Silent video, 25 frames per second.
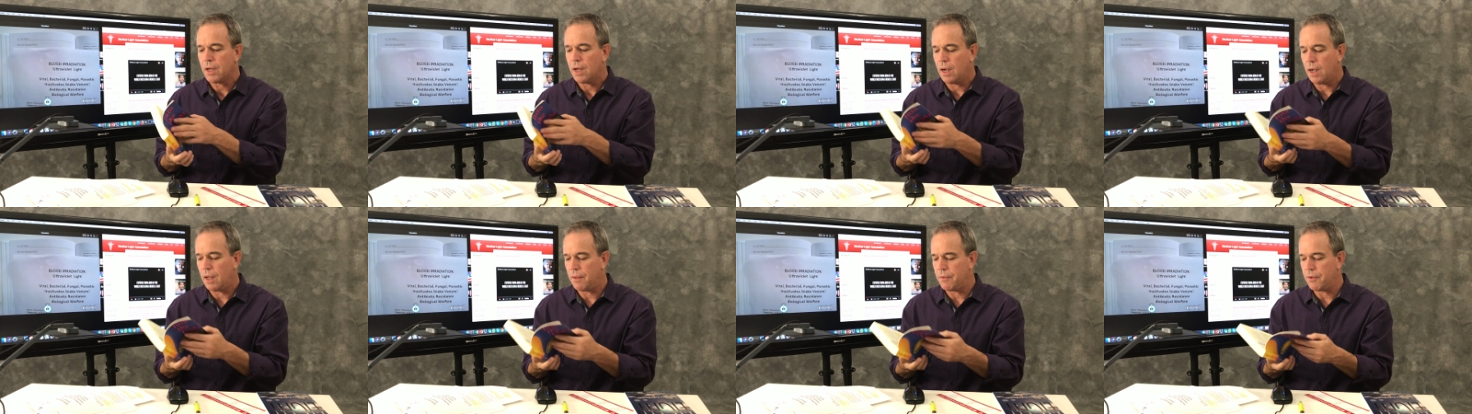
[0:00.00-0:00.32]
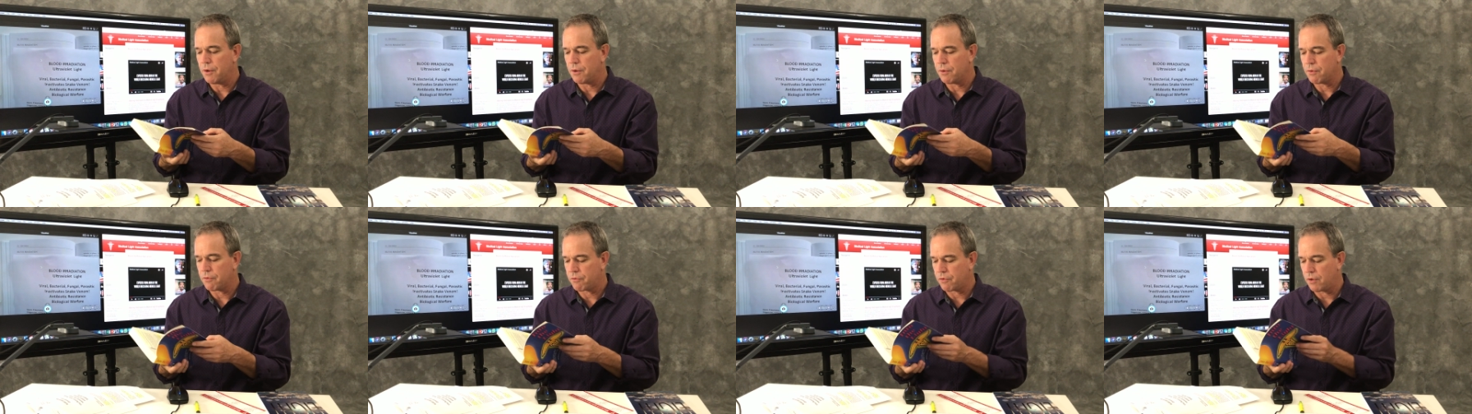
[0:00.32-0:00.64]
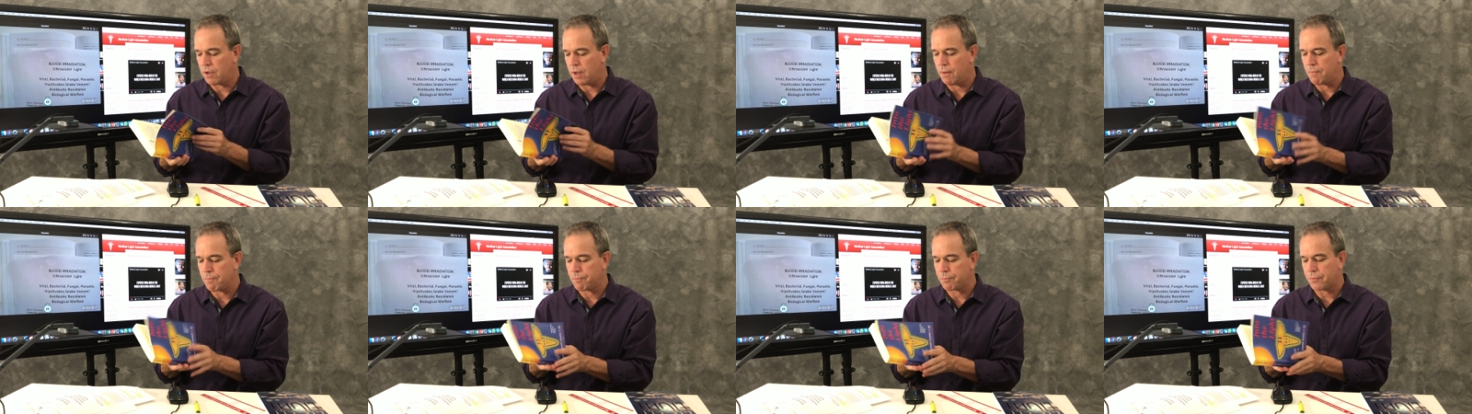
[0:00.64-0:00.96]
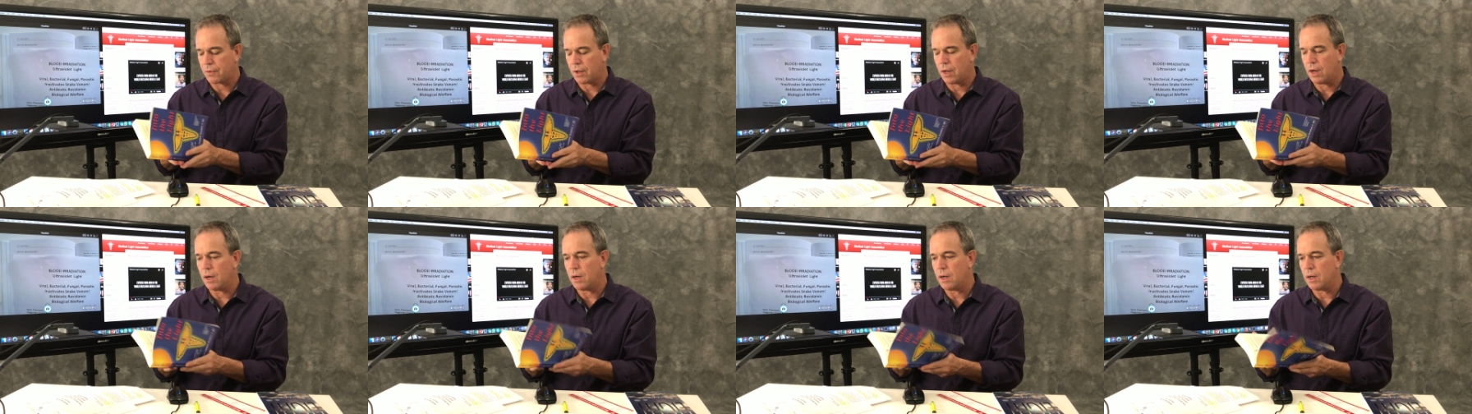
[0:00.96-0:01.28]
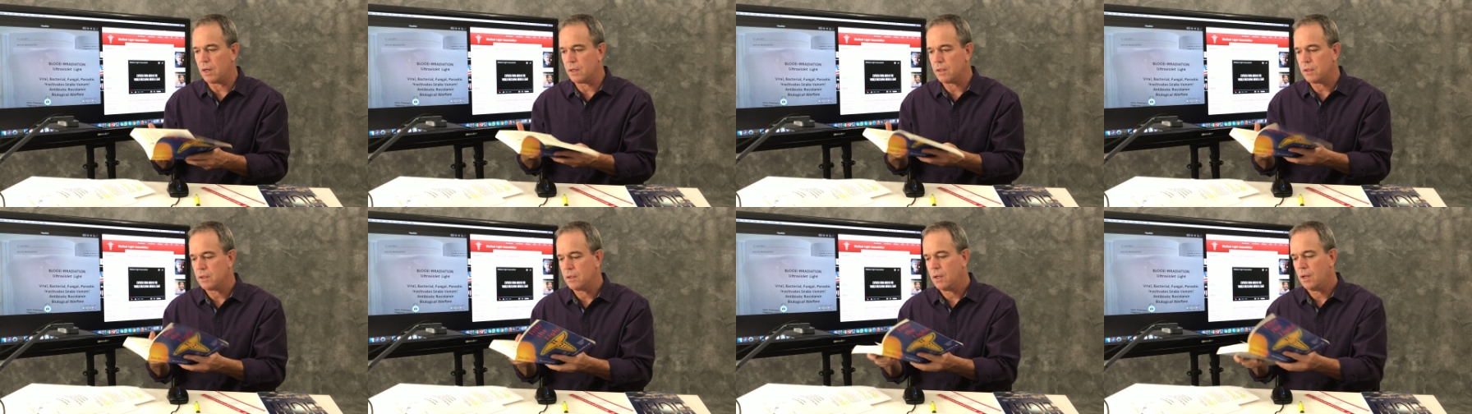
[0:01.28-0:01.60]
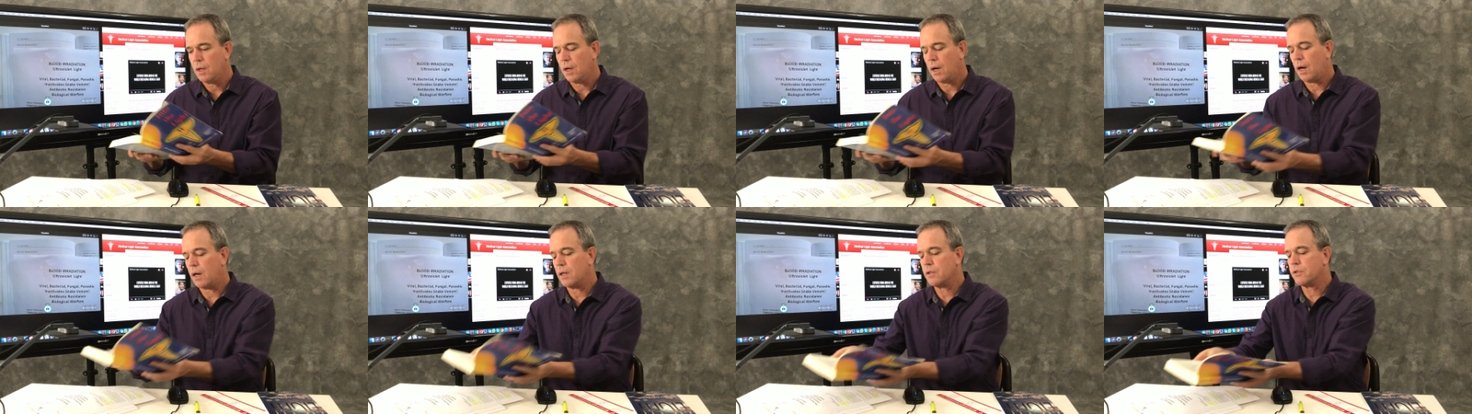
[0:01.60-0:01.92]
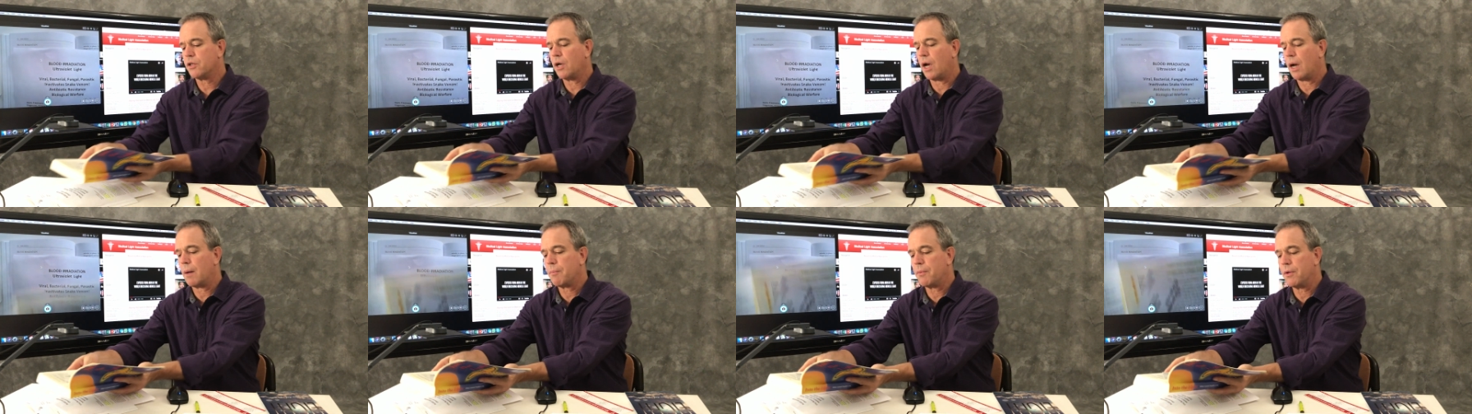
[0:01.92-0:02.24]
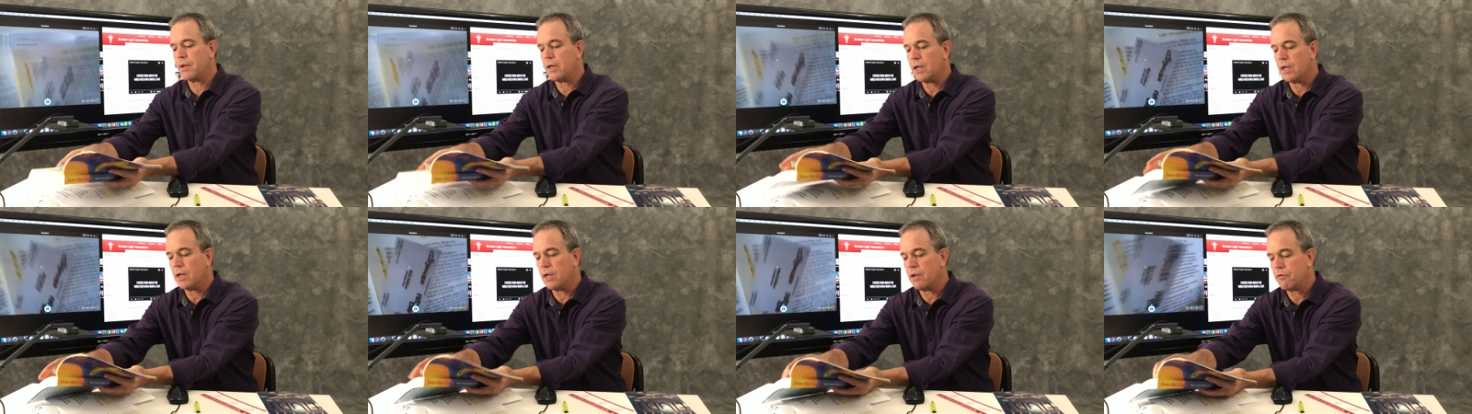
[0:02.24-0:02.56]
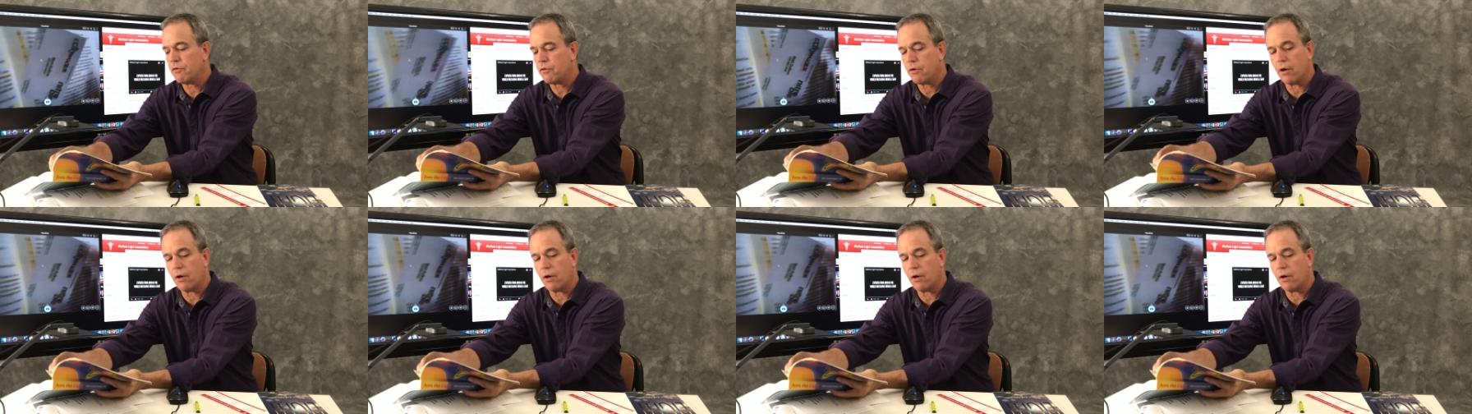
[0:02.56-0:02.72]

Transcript: And there's a Japanese